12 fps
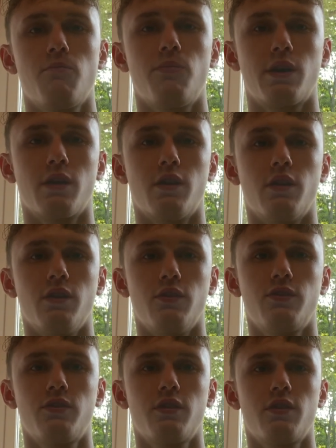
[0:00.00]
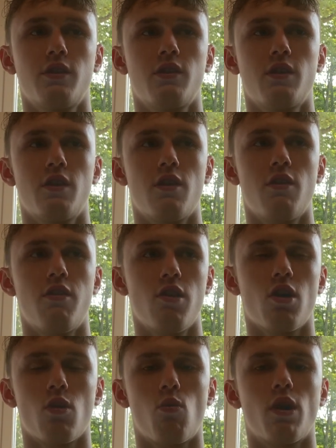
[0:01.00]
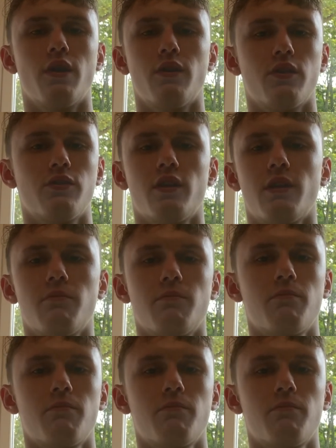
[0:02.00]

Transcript: because they are one and the same.